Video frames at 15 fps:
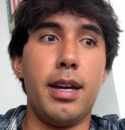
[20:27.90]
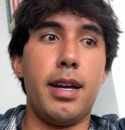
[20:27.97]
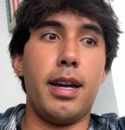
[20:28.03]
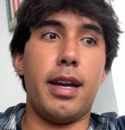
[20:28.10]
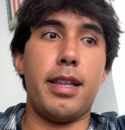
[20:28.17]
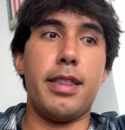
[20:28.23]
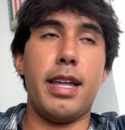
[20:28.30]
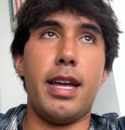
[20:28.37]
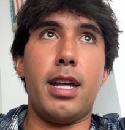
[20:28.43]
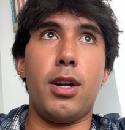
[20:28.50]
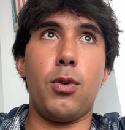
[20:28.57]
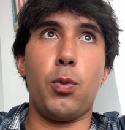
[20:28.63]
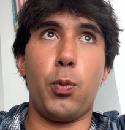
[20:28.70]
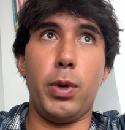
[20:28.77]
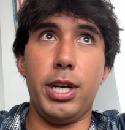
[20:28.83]
and
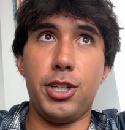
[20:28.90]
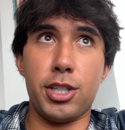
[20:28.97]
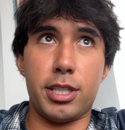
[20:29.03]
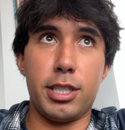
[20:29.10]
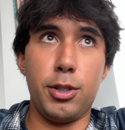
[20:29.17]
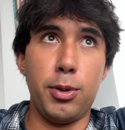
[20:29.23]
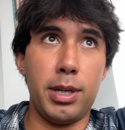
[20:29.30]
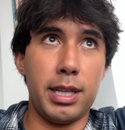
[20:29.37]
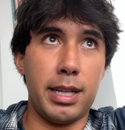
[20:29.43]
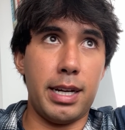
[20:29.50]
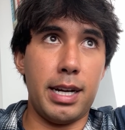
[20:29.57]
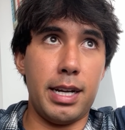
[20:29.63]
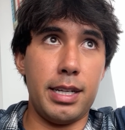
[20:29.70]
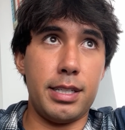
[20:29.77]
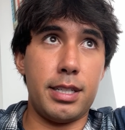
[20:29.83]
then we just
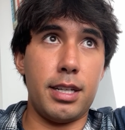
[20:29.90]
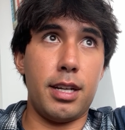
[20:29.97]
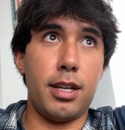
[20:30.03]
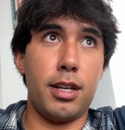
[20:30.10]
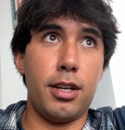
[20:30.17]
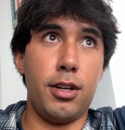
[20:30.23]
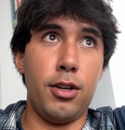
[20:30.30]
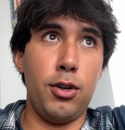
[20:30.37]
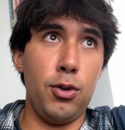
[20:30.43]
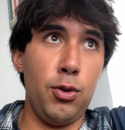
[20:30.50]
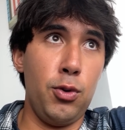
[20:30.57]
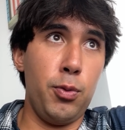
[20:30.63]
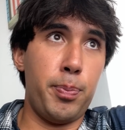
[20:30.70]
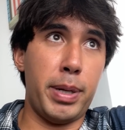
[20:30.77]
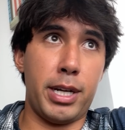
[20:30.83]
utilize
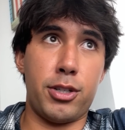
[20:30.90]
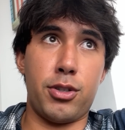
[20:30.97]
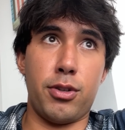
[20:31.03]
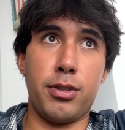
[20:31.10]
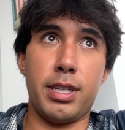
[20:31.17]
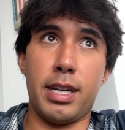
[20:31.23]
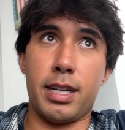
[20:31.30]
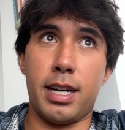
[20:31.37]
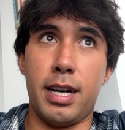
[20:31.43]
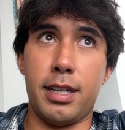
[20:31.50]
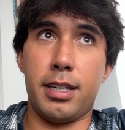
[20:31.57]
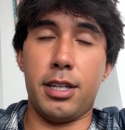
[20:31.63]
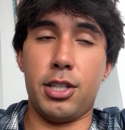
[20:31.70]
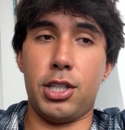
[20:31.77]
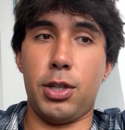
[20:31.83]
new pictures and
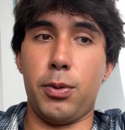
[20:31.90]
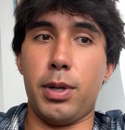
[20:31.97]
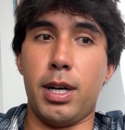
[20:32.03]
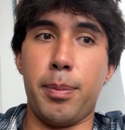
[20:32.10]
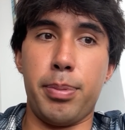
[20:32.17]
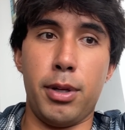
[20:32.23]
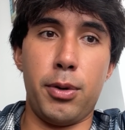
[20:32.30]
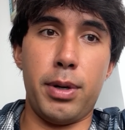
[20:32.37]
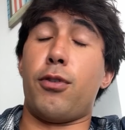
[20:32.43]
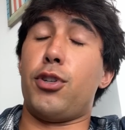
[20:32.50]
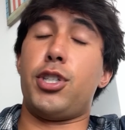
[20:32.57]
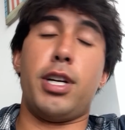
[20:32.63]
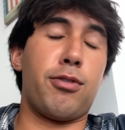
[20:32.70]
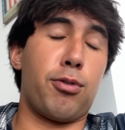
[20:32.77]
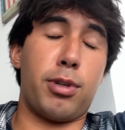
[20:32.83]
content she would upload for
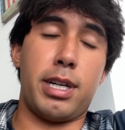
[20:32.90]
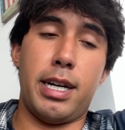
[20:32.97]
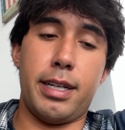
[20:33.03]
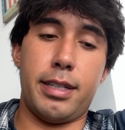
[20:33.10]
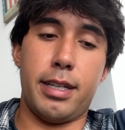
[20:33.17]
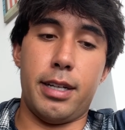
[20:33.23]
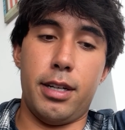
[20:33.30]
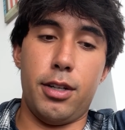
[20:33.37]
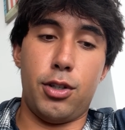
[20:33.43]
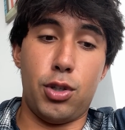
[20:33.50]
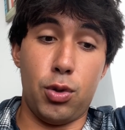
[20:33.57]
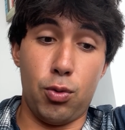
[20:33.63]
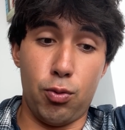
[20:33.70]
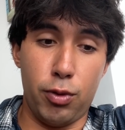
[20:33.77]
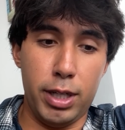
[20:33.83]
general content
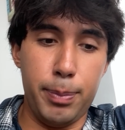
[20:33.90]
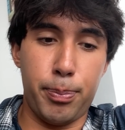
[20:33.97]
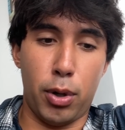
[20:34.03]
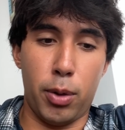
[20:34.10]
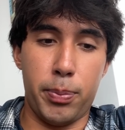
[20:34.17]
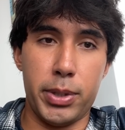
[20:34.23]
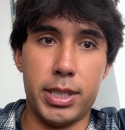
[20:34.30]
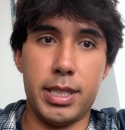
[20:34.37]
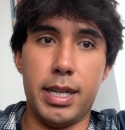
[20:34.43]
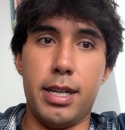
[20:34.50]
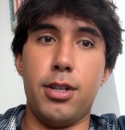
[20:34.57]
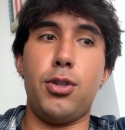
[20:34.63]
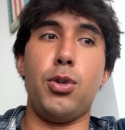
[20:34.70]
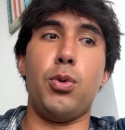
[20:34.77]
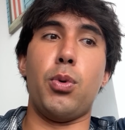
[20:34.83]
to repurpose
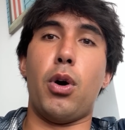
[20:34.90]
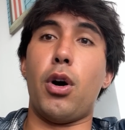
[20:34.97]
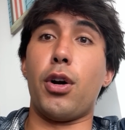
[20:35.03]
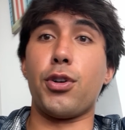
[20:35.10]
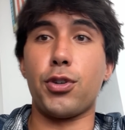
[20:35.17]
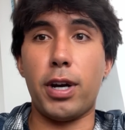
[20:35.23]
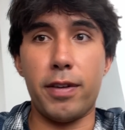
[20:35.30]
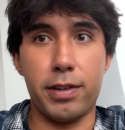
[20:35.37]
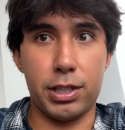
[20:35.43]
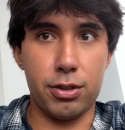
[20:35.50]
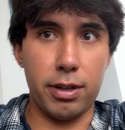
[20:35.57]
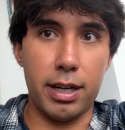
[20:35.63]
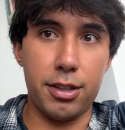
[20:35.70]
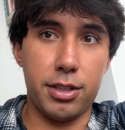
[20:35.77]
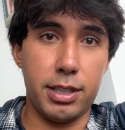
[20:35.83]
into our traffic
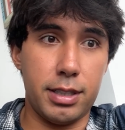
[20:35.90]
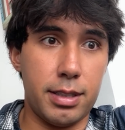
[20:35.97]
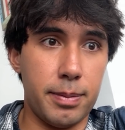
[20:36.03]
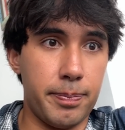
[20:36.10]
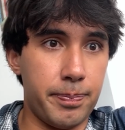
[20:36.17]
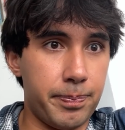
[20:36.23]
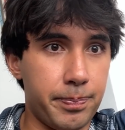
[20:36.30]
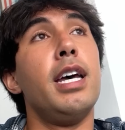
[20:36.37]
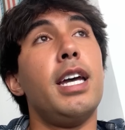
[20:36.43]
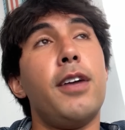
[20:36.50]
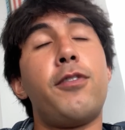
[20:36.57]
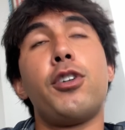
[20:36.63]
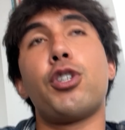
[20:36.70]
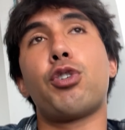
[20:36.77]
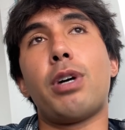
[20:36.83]
strategies.
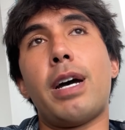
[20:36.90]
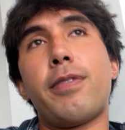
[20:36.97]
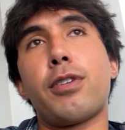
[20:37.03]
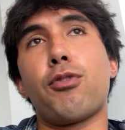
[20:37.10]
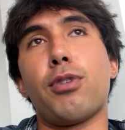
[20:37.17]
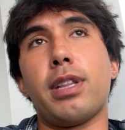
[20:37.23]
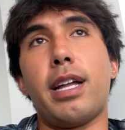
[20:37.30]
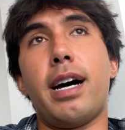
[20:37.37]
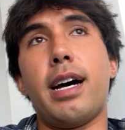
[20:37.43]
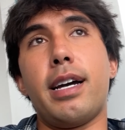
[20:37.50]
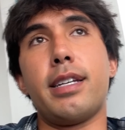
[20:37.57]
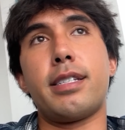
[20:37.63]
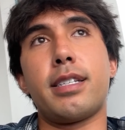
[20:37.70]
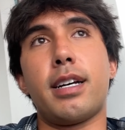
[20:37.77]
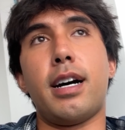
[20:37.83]
If your traffic
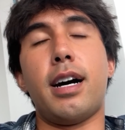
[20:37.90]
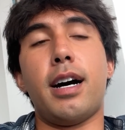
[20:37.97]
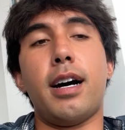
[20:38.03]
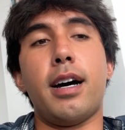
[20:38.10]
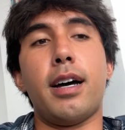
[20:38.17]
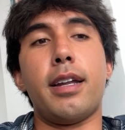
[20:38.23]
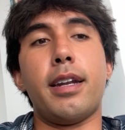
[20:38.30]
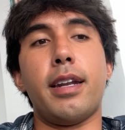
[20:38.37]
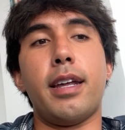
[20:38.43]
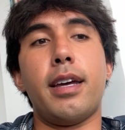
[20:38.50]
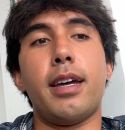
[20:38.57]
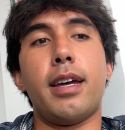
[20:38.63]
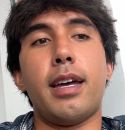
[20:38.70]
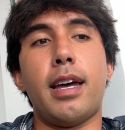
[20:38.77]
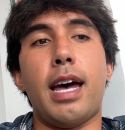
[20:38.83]
relies on
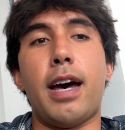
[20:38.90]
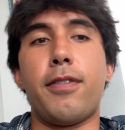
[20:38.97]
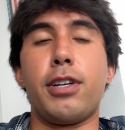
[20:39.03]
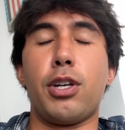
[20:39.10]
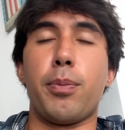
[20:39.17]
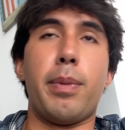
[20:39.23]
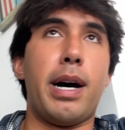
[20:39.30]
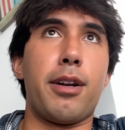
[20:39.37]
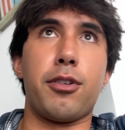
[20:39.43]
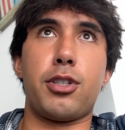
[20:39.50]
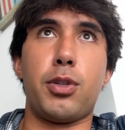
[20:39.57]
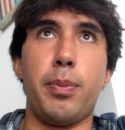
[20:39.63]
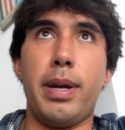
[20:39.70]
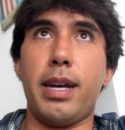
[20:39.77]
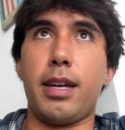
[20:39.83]
having your models
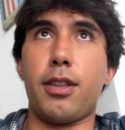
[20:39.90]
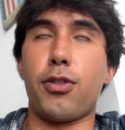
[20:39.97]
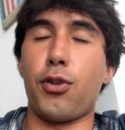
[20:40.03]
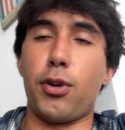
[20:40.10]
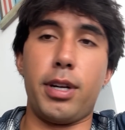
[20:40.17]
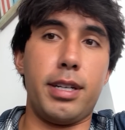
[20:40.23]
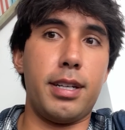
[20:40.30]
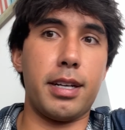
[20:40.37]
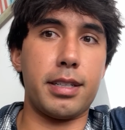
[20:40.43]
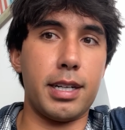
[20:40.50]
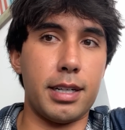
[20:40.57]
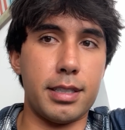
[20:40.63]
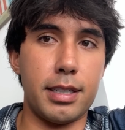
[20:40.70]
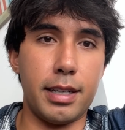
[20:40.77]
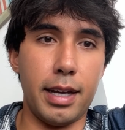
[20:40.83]
to make 30
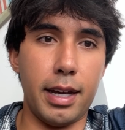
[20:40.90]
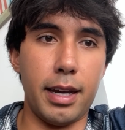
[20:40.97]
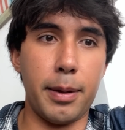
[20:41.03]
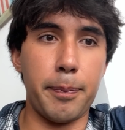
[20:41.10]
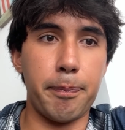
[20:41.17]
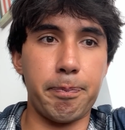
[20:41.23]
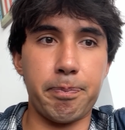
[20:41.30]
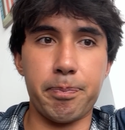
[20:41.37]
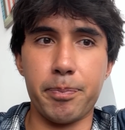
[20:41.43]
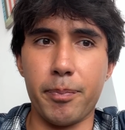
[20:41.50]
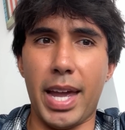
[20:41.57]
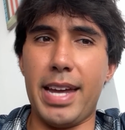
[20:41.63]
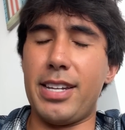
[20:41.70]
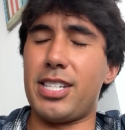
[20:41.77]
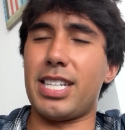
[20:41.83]
TikToks a day
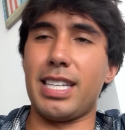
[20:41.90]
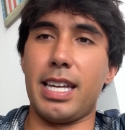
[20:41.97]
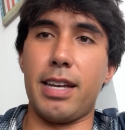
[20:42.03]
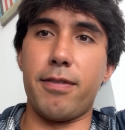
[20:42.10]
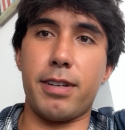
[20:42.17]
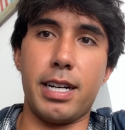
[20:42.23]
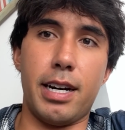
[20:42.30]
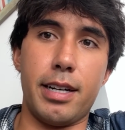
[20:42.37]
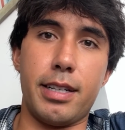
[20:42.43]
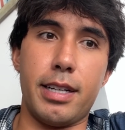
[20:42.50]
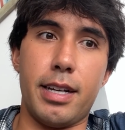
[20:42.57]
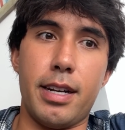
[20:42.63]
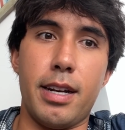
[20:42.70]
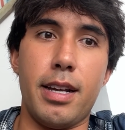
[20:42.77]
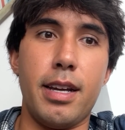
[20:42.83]
and slave
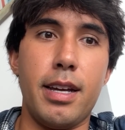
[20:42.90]
content,